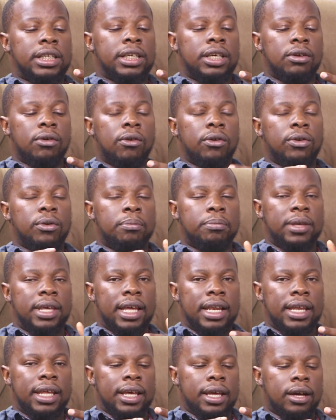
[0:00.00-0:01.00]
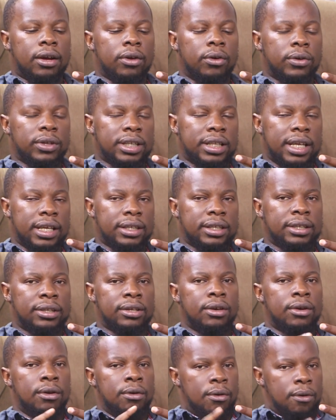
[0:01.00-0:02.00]
COUPLE,
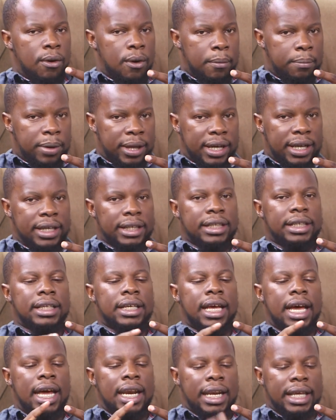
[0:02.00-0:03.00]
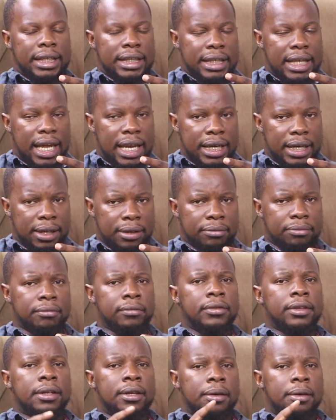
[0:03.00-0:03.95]
closeness, openness, understanding,